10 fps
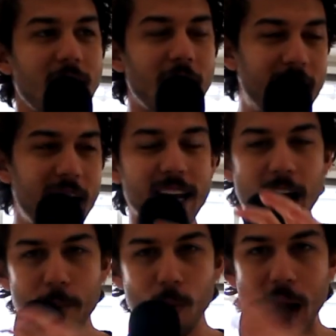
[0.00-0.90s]
again,
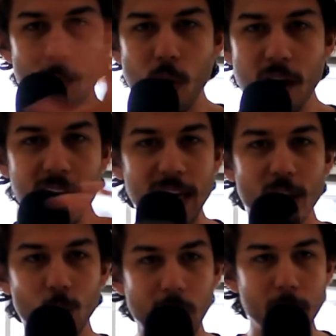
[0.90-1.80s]
I'm working
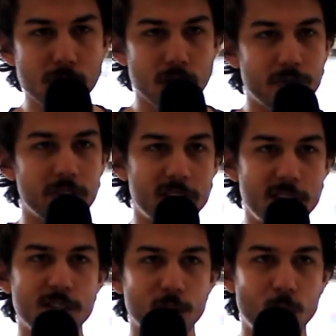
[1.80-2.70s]
in the realms of this isn't